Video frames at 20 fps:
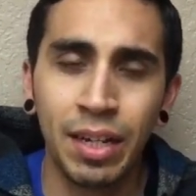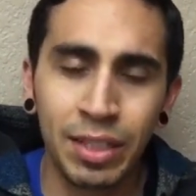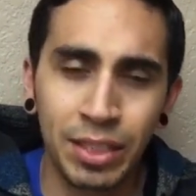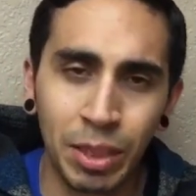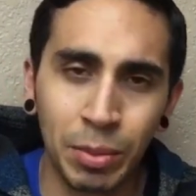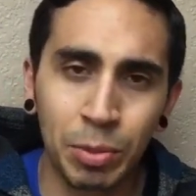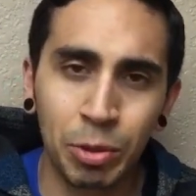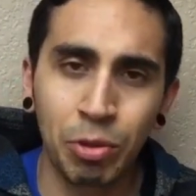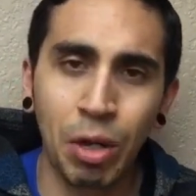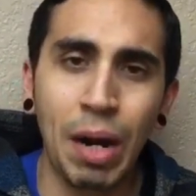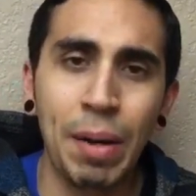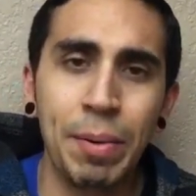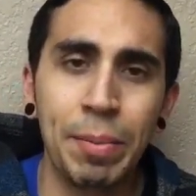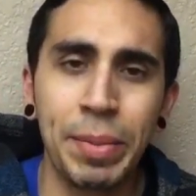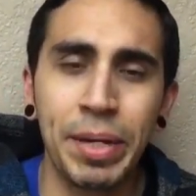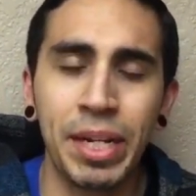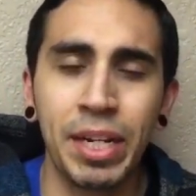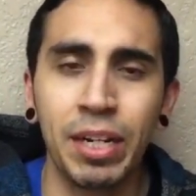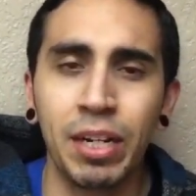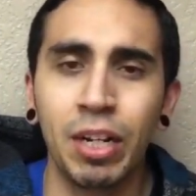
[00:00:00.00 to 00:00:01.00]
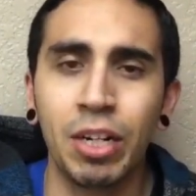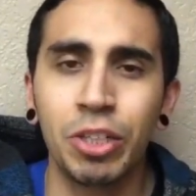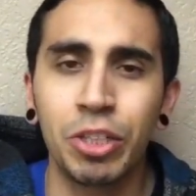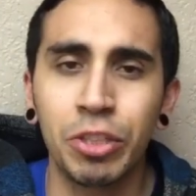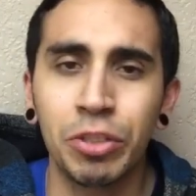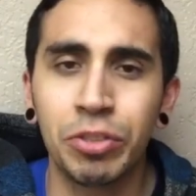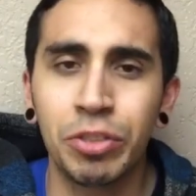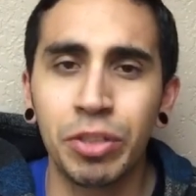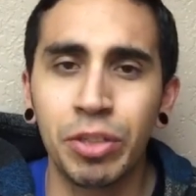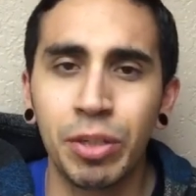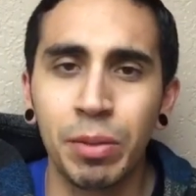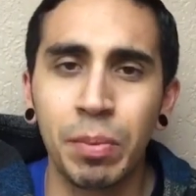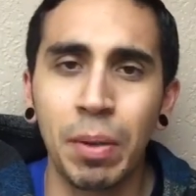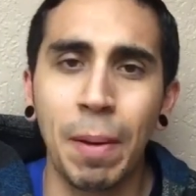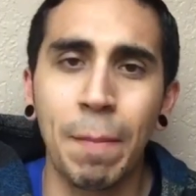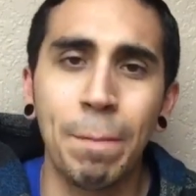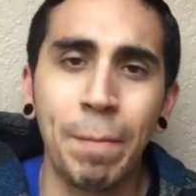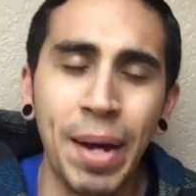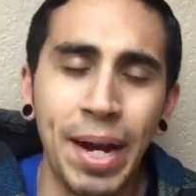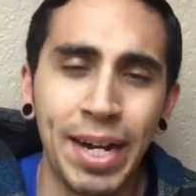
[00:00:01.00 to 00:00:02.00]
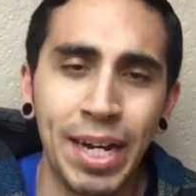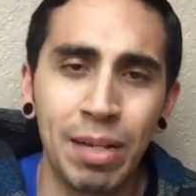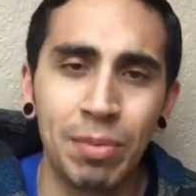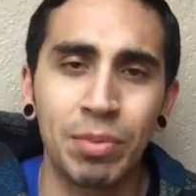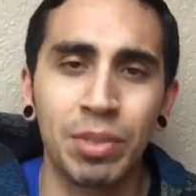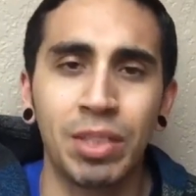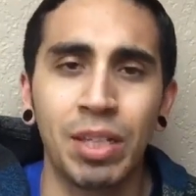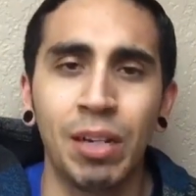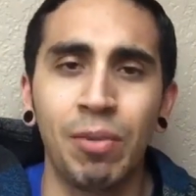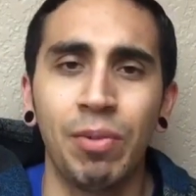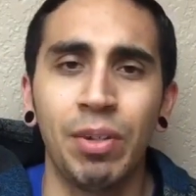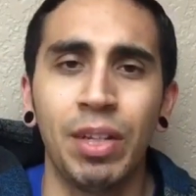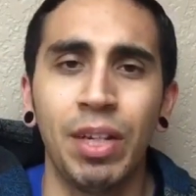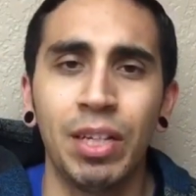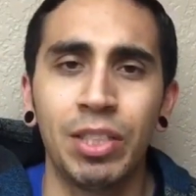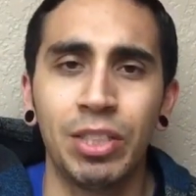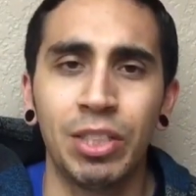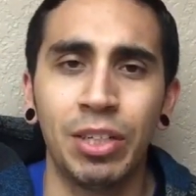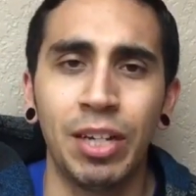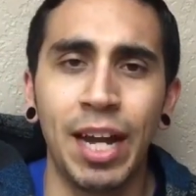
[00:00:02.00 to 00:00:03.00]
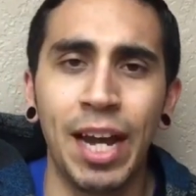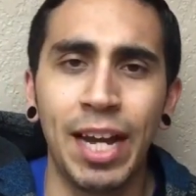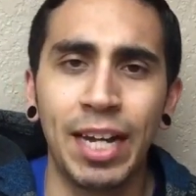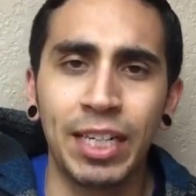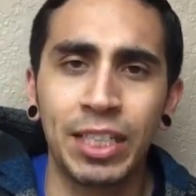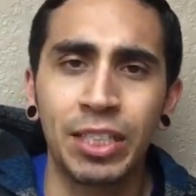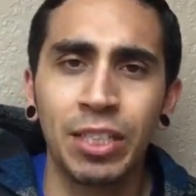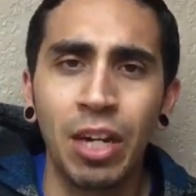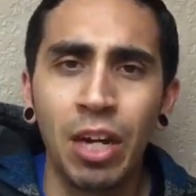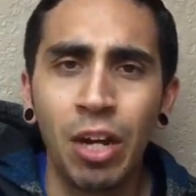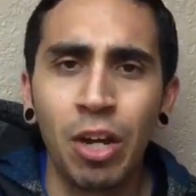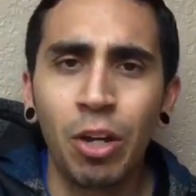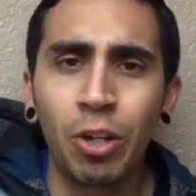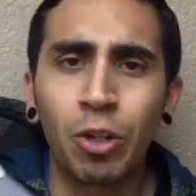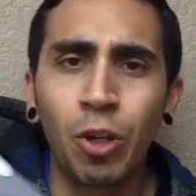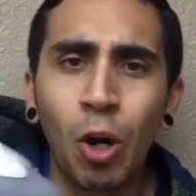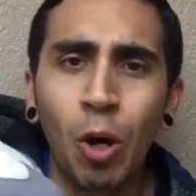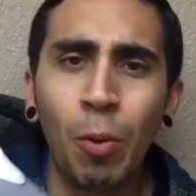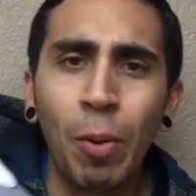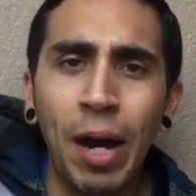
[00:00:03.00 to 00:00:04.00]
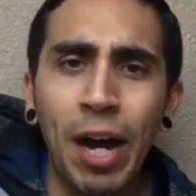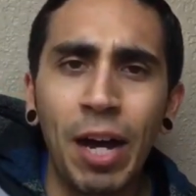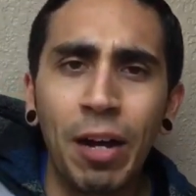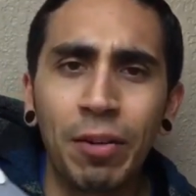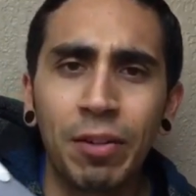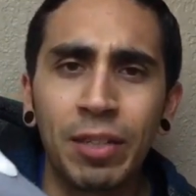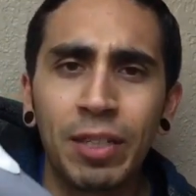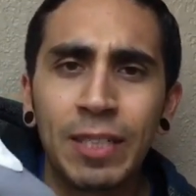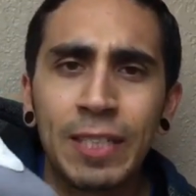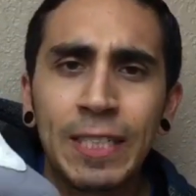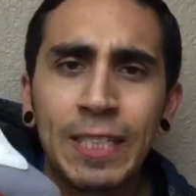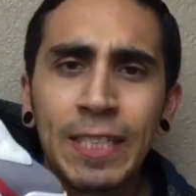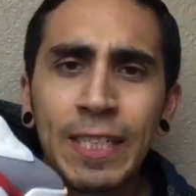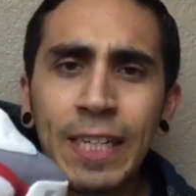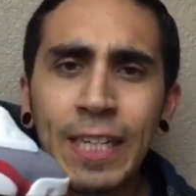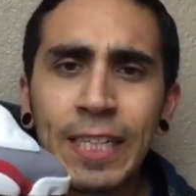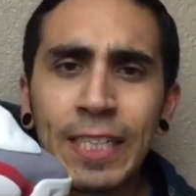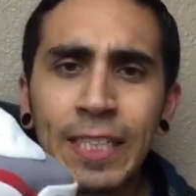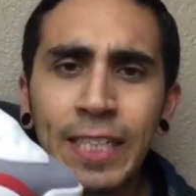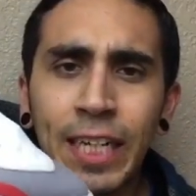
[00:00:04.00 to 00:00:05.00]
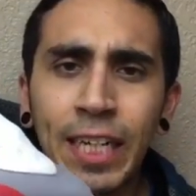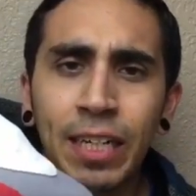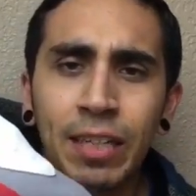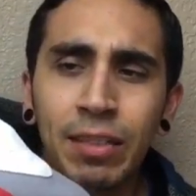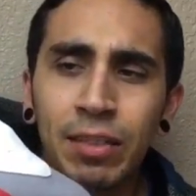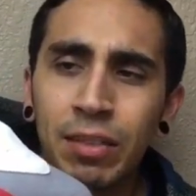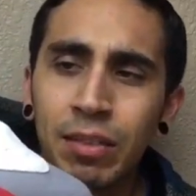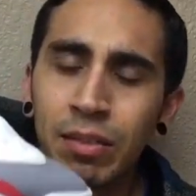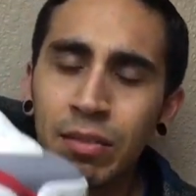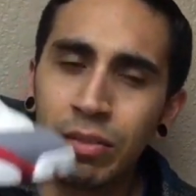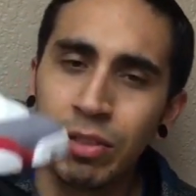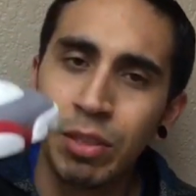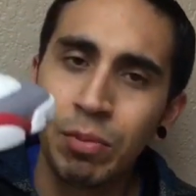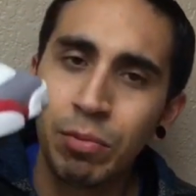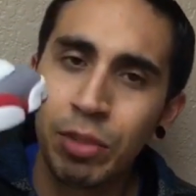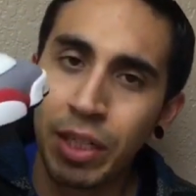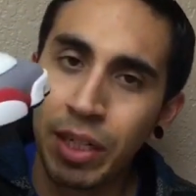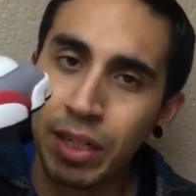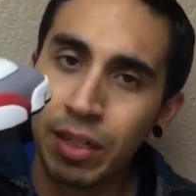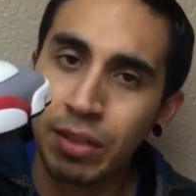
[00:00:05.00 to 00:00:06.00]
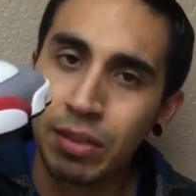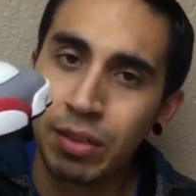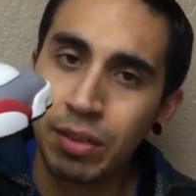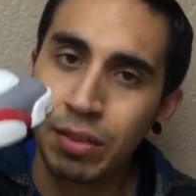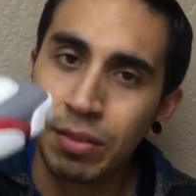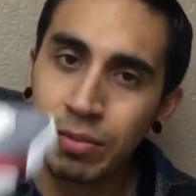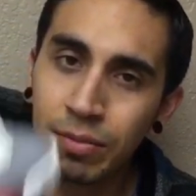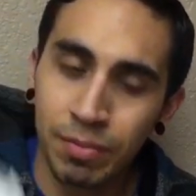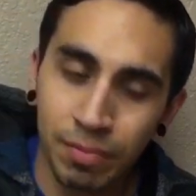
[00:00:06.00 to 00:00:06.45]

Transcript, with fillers: Subscribe to me here on YouTube. My name is Glen with Hustler Hacks go out and get some G's.